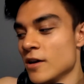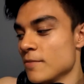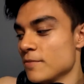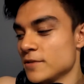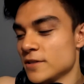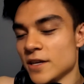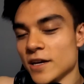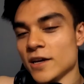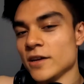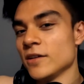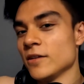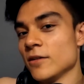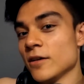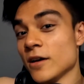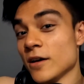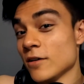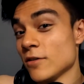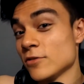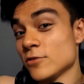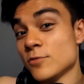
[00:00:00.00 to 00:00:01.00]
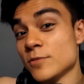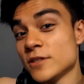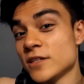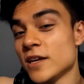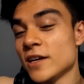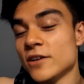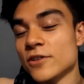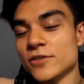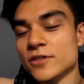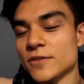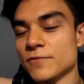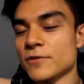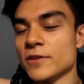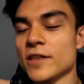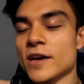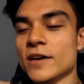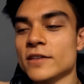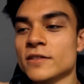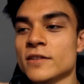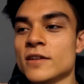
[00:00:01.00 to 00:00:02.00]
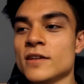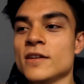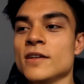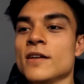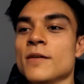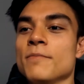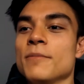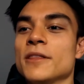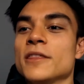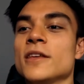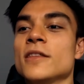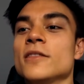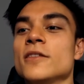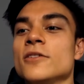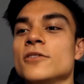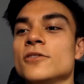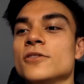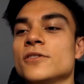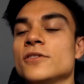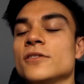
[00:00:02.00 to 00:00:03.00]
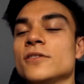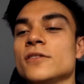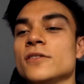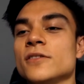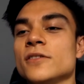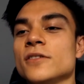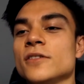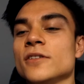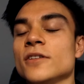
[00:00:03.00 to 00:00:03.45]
potato, uh, sweet potatoes, stuff like that. But then there's